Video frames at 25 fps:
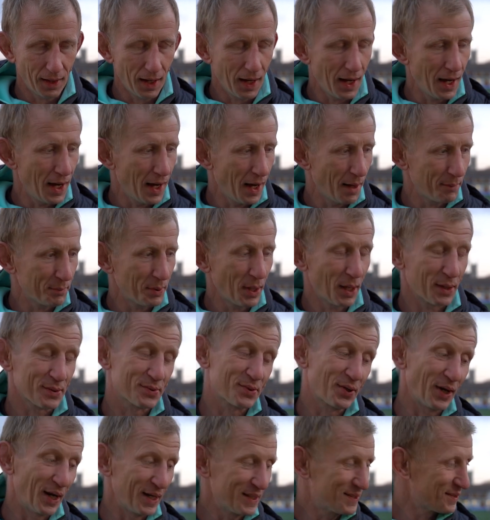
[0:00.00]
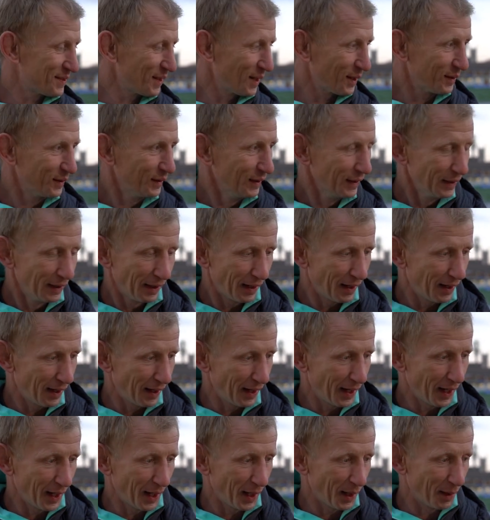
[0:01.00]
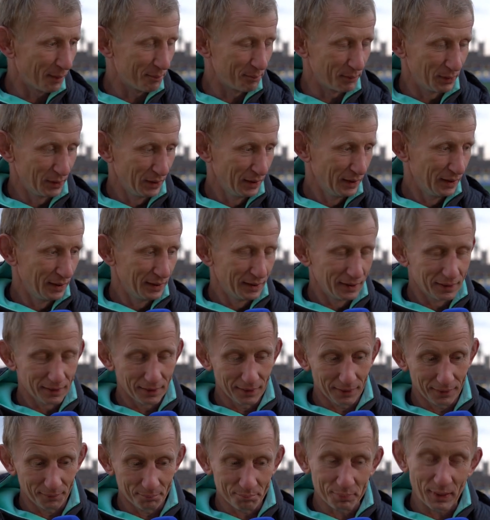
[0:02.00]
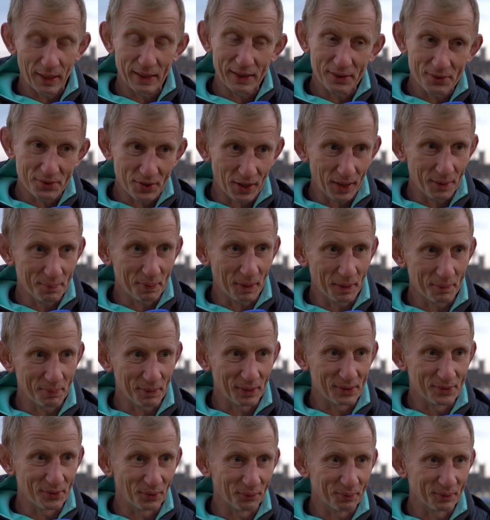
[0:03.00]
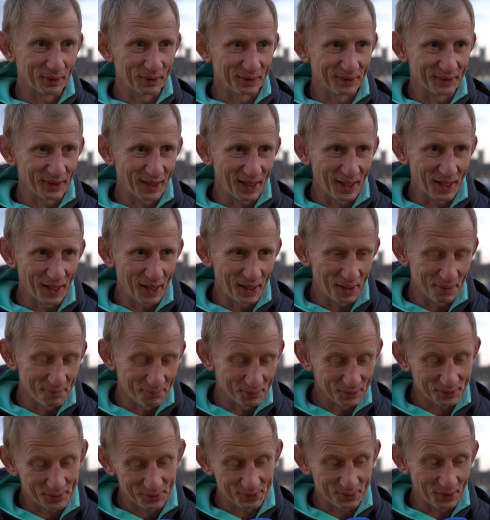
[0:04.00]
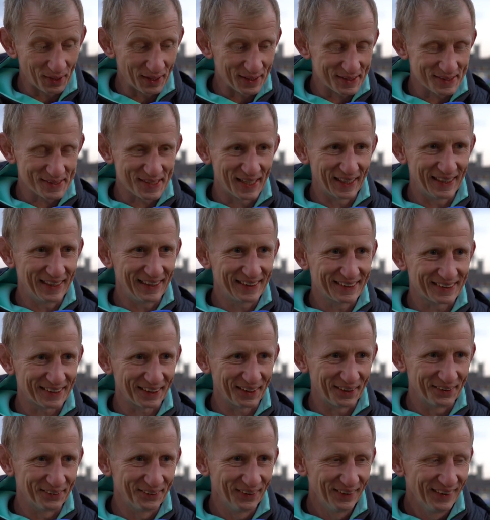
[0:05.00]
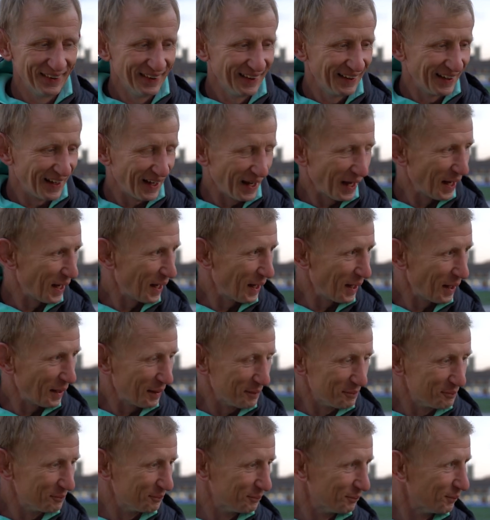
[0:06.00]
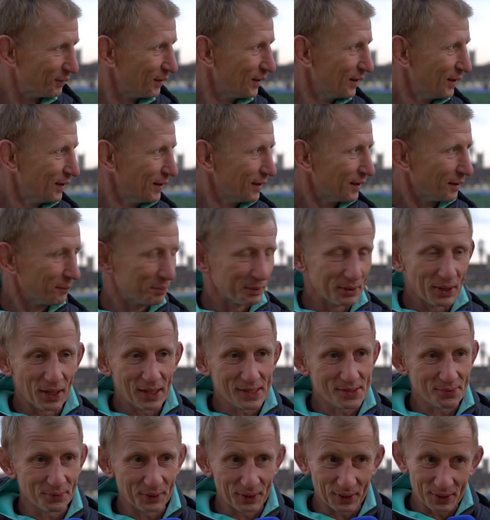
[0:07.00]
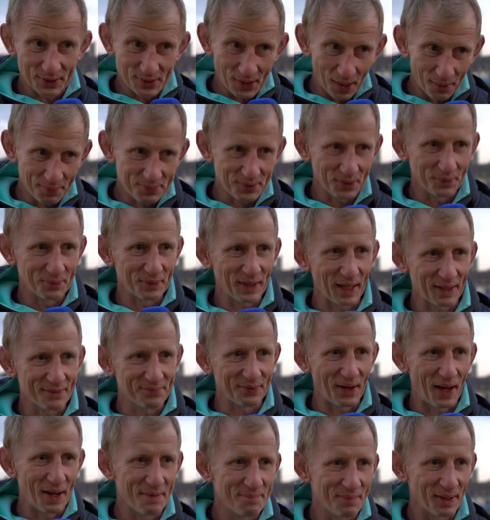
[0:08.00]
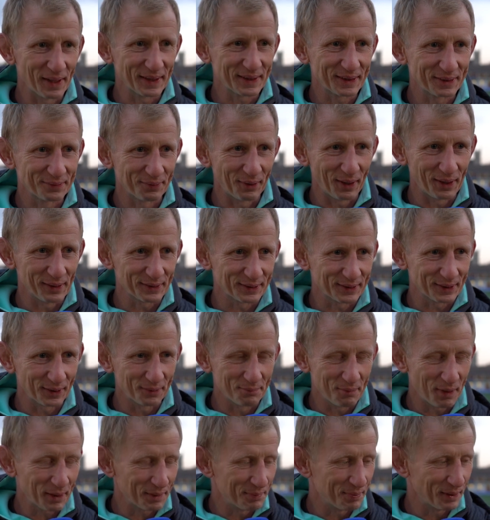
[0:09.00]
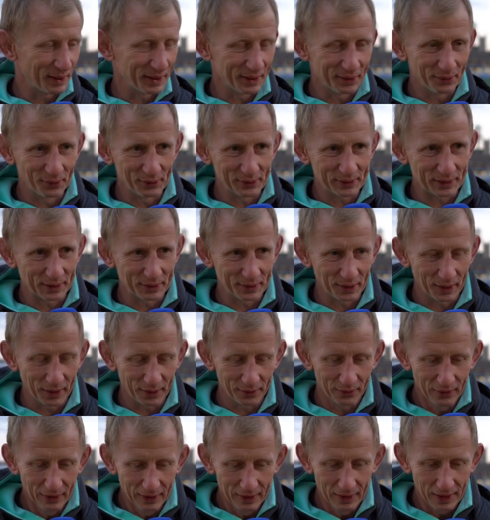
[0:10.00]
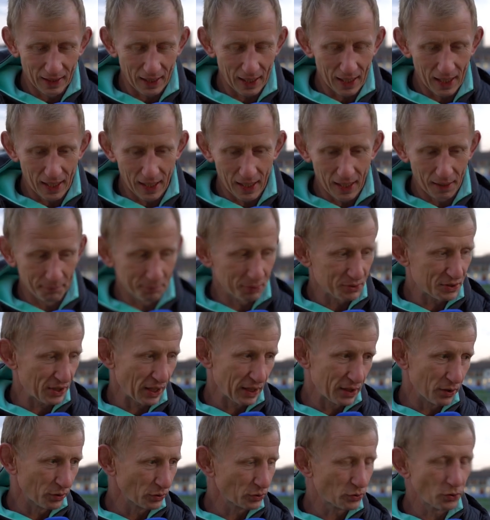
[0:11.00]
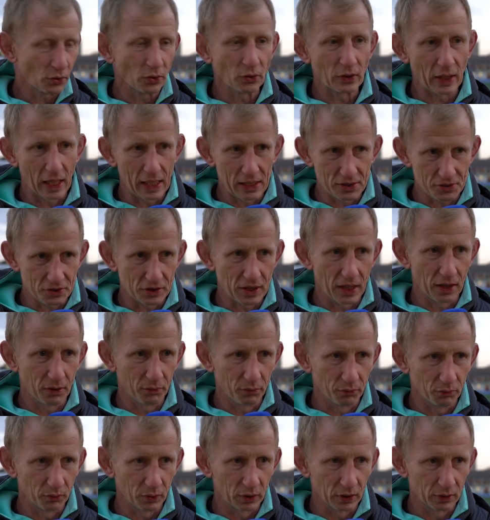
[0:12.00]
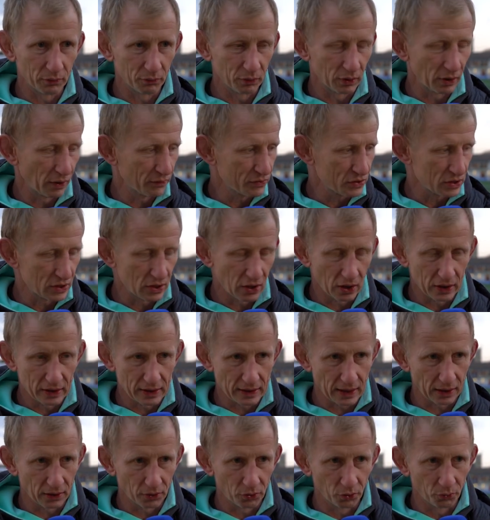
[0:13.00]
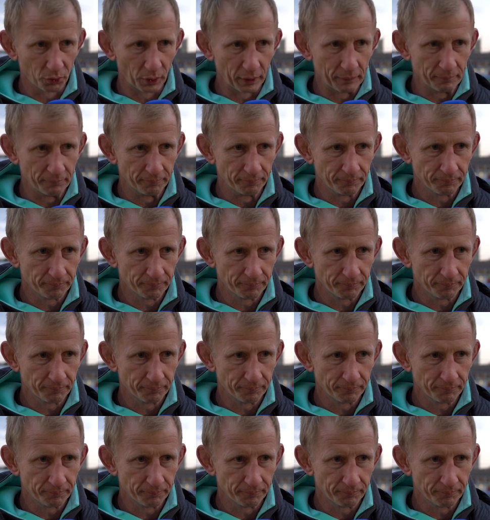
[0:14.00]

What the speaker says: Yeah, it was great. Yeah, plenty of Chile people in Dublin, which is great to see. So be nice if we could adopt some of that fan base as well, so making plenty of noise out there. But yeah, no, it's a good occasion now, and we're obviously delighted to get a good win.